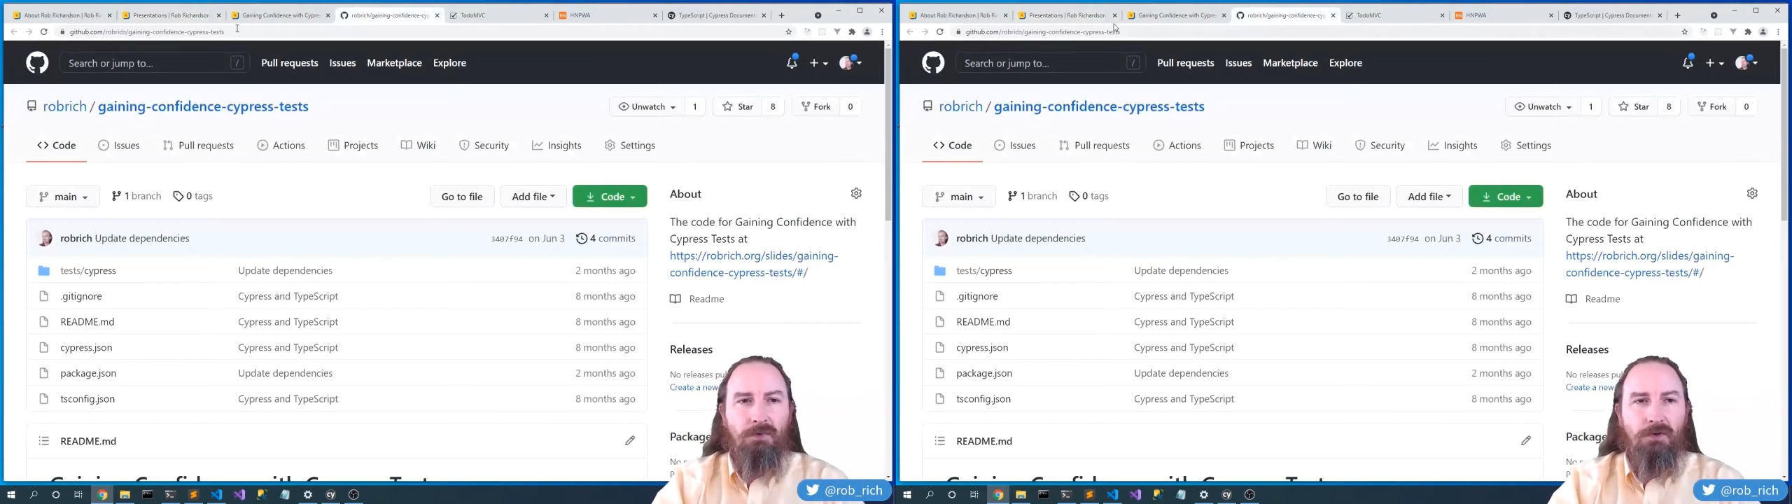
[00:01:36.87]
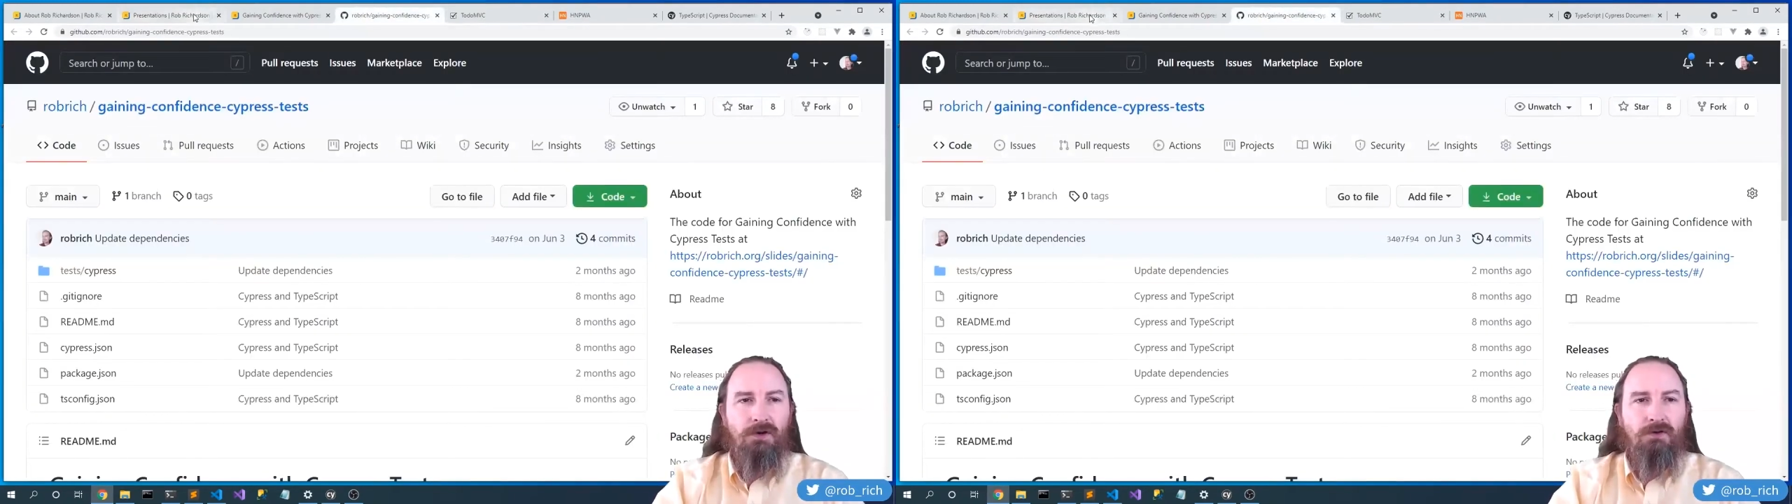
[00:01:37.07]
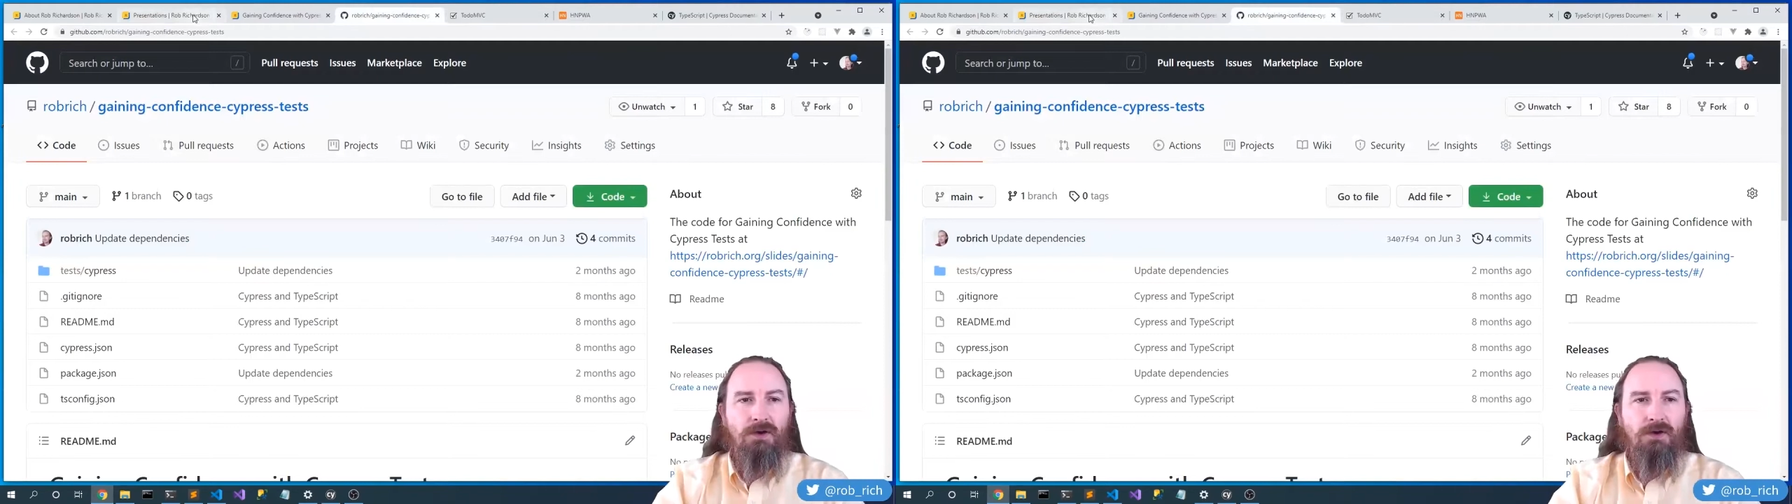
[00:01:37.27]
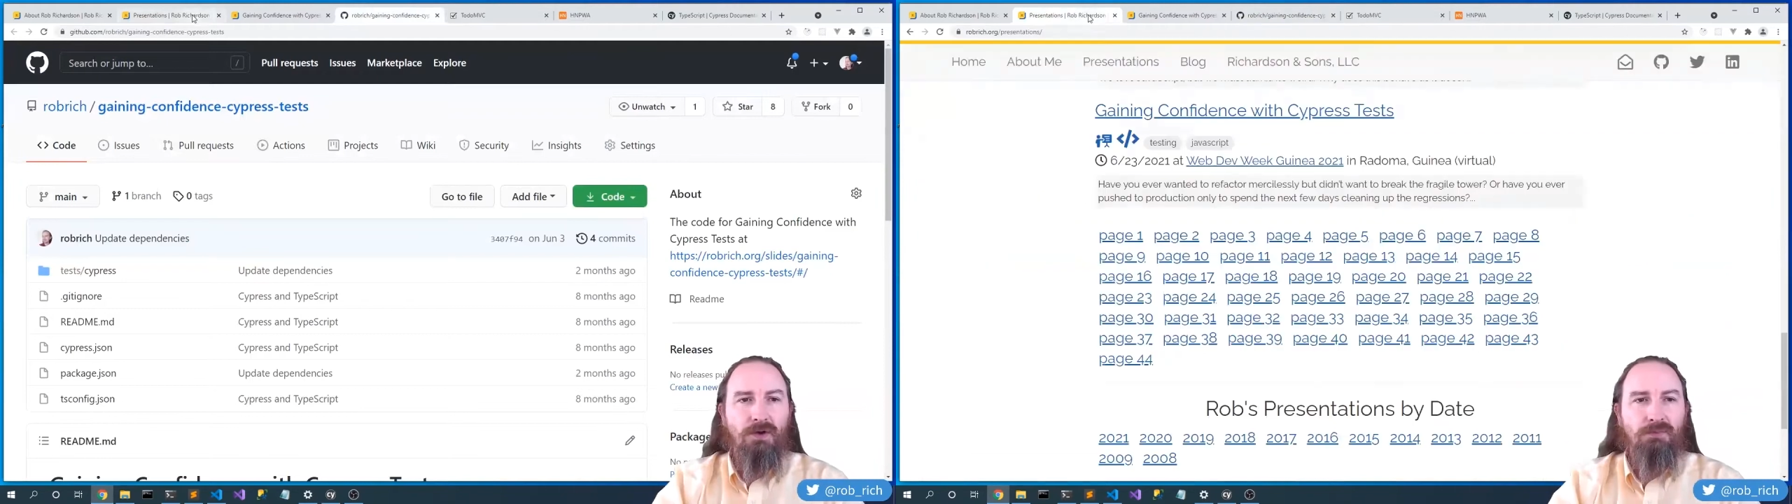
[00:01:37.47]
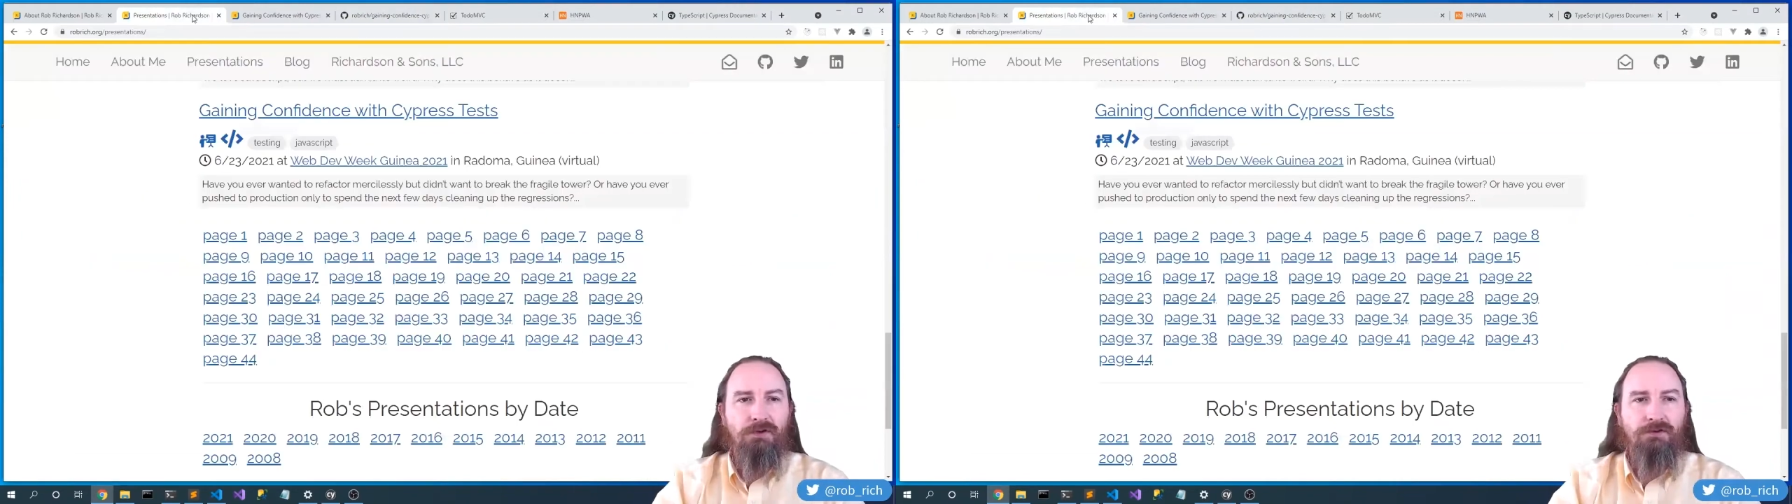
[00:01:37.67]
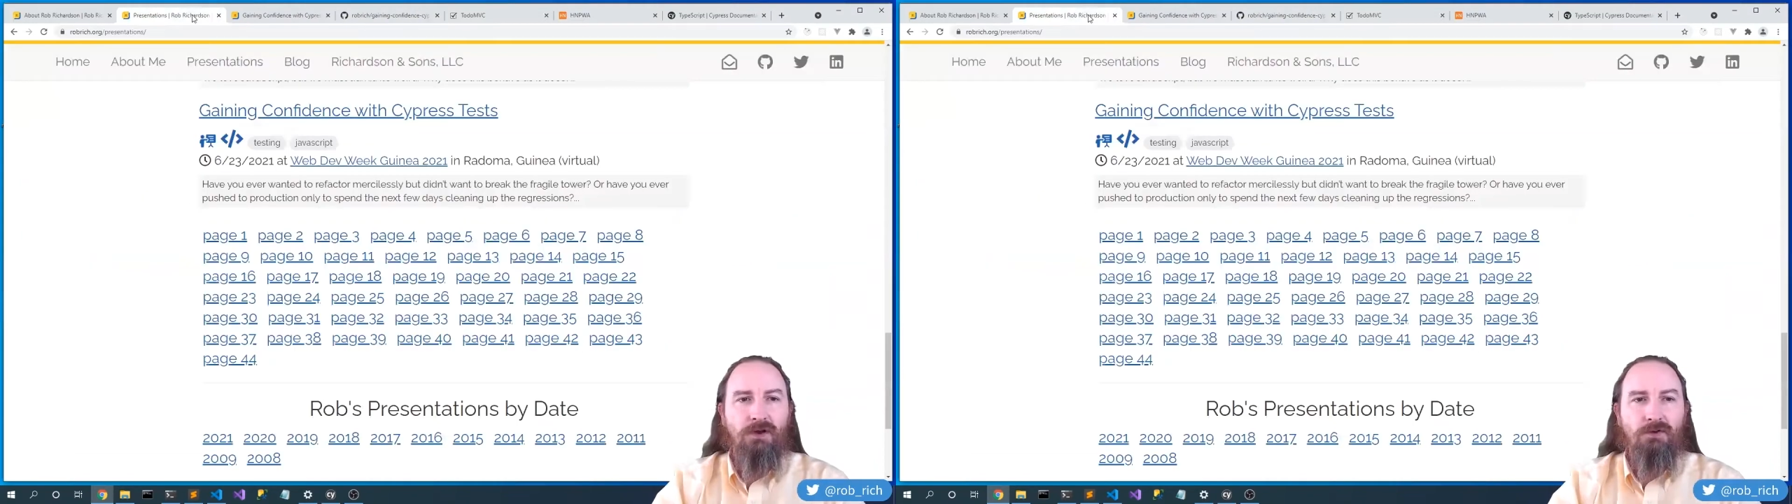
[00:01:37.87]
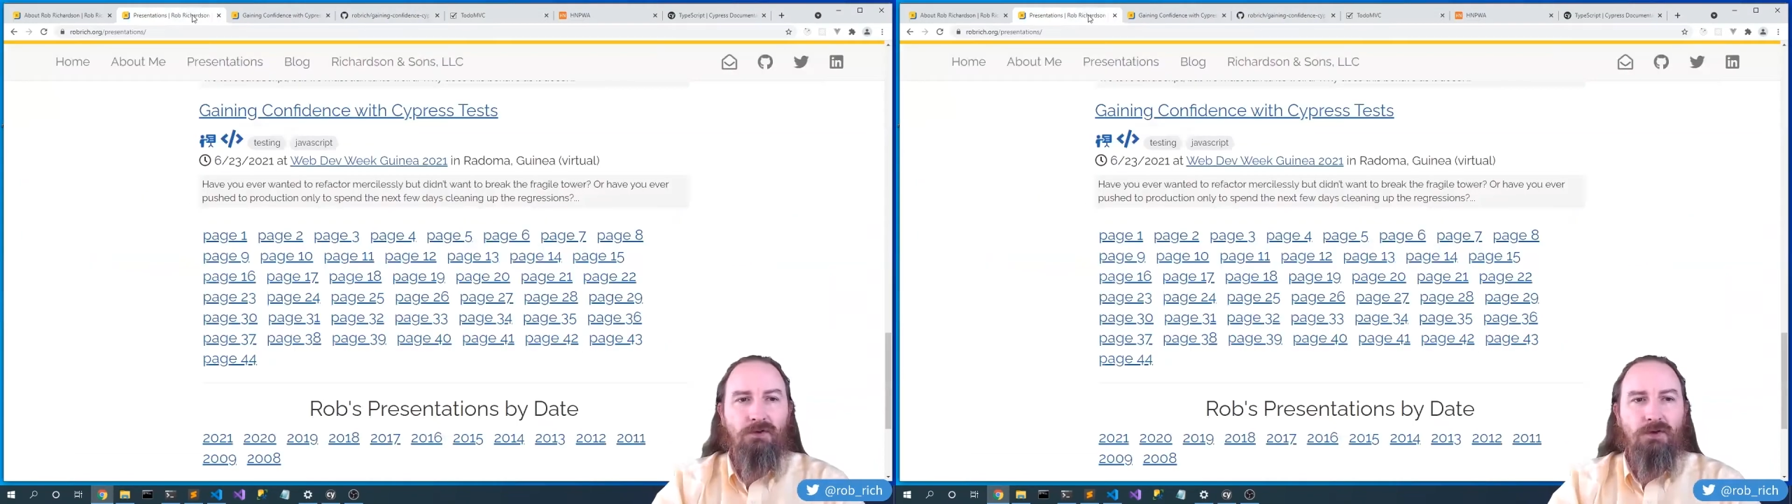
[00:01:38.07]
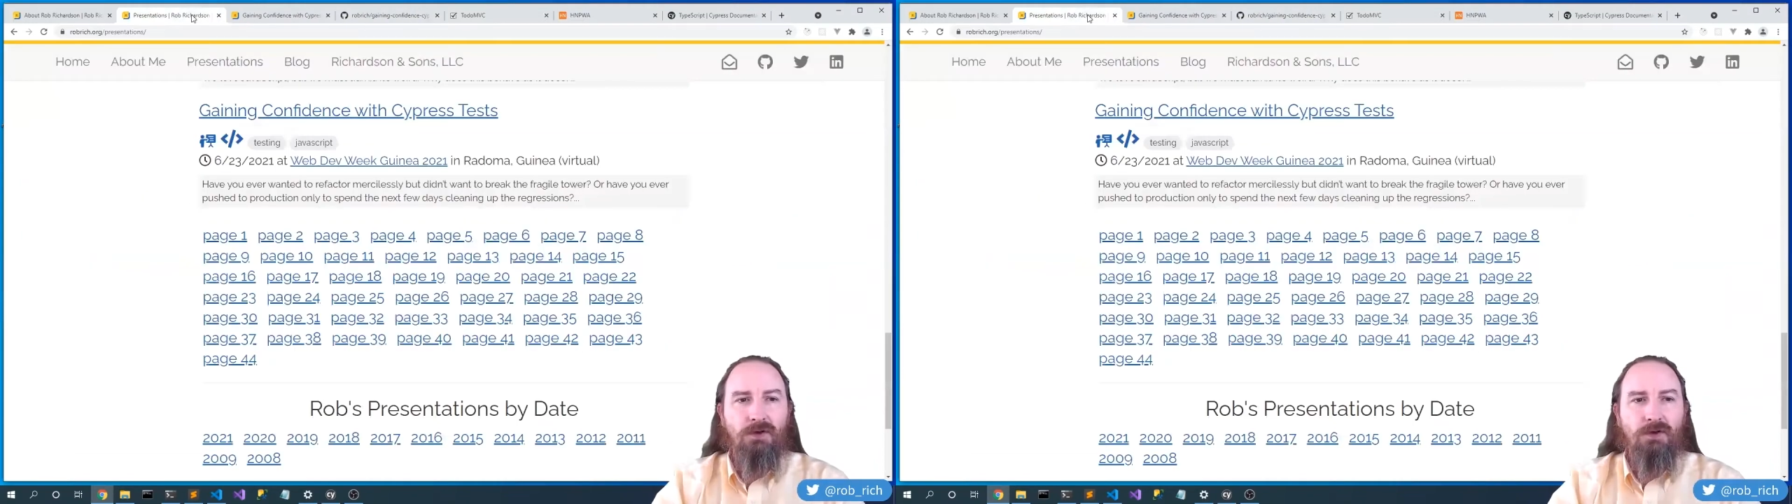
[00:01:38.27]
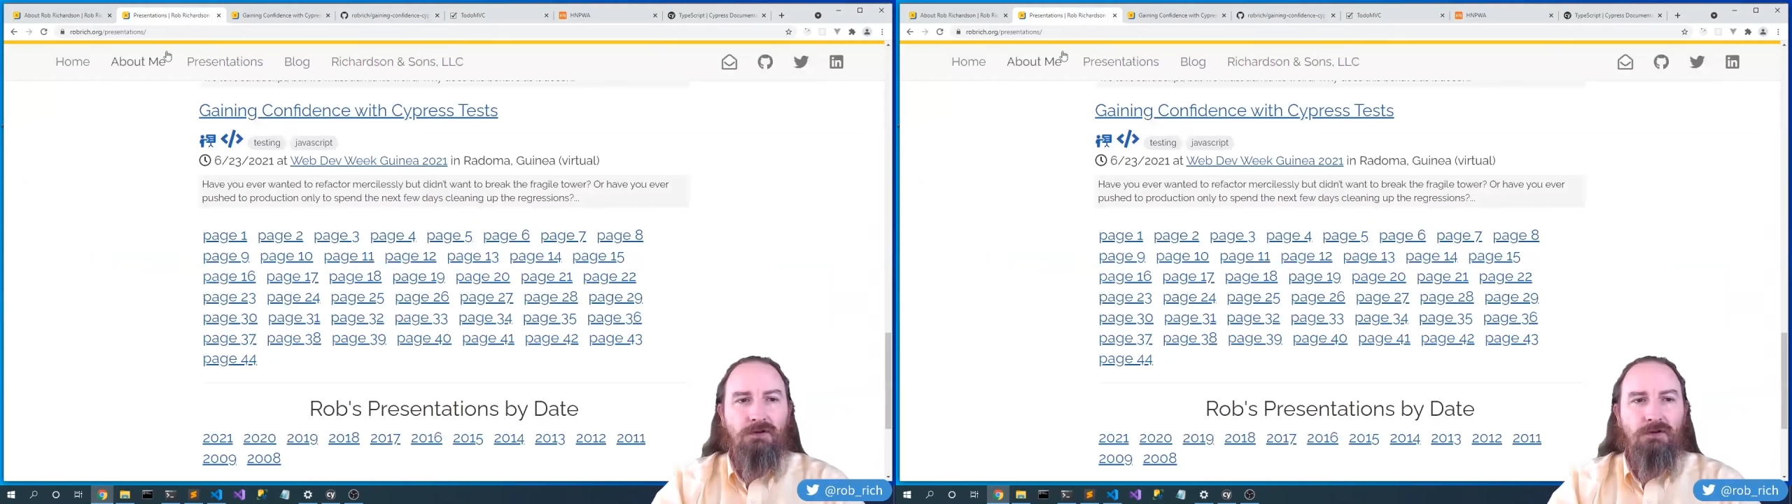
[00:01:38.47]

we're here on robrich.org,